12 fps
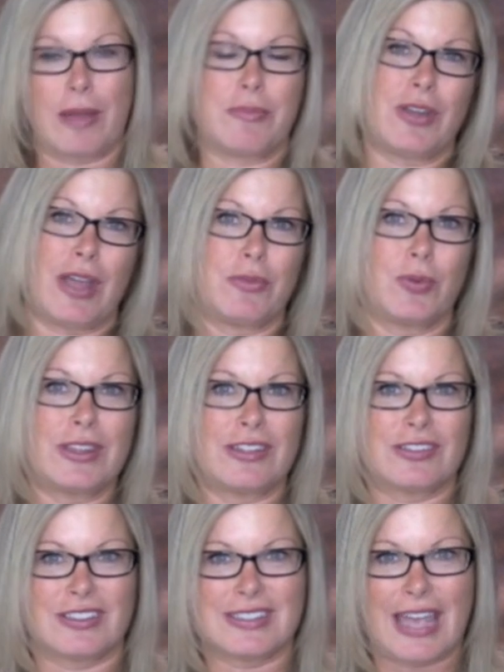I'm, I'm doing
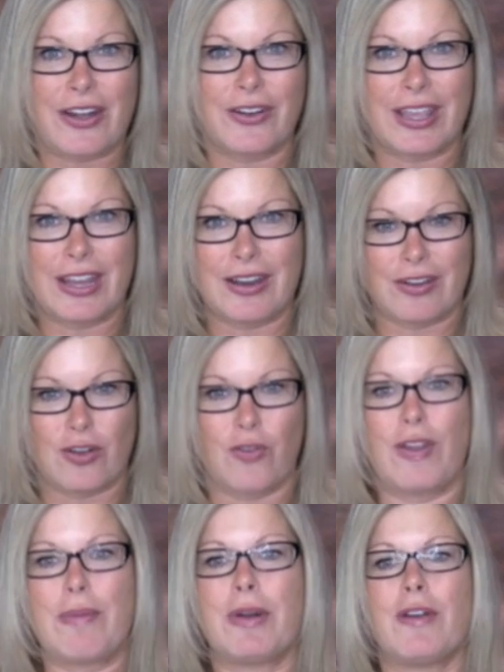this on Saturday,
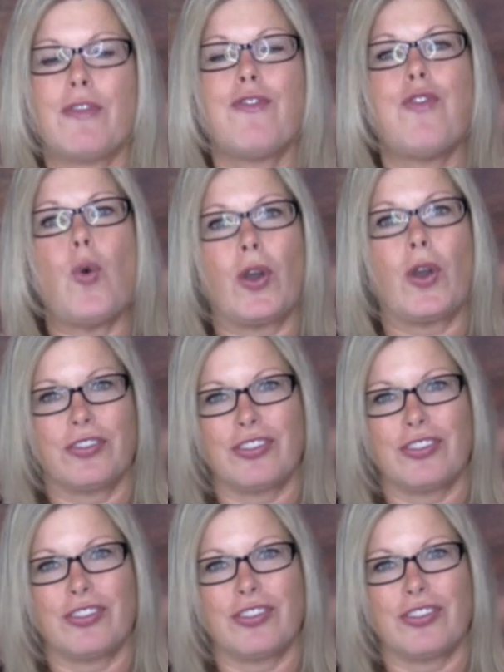November fourth,